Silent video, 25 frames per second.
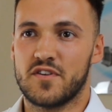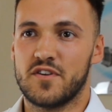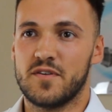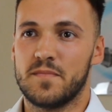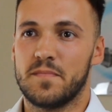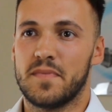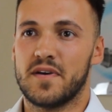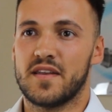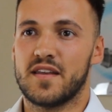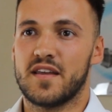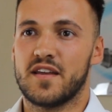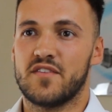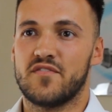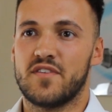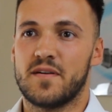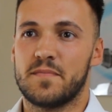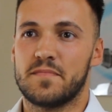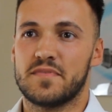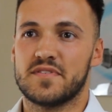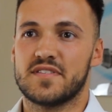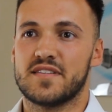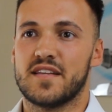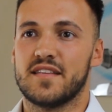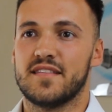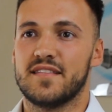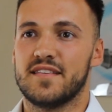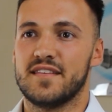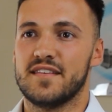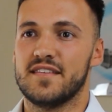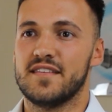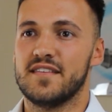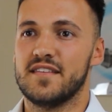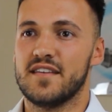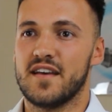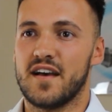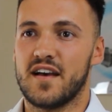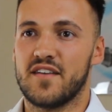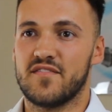Group and I represent
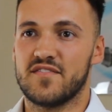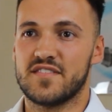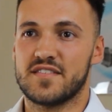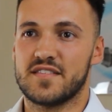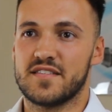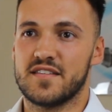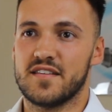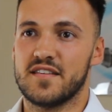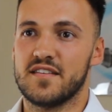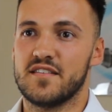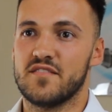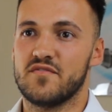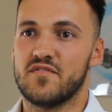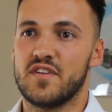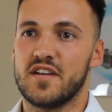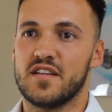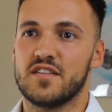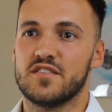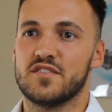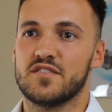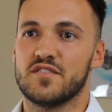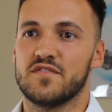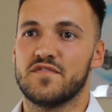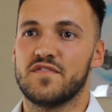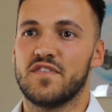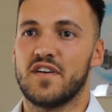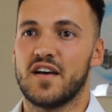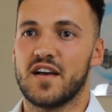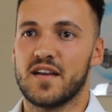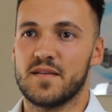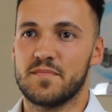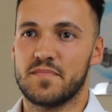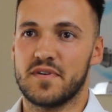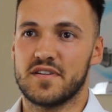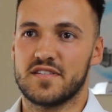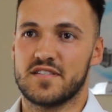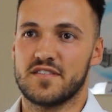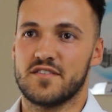the Avestin range of
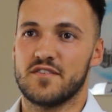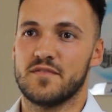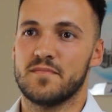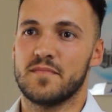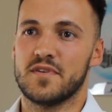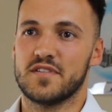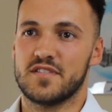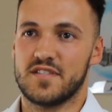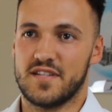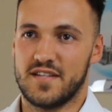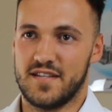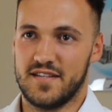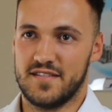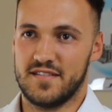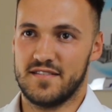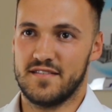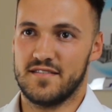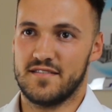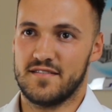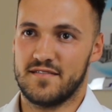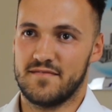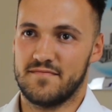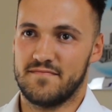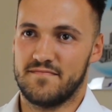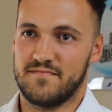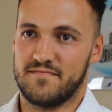high pressure homogenizers.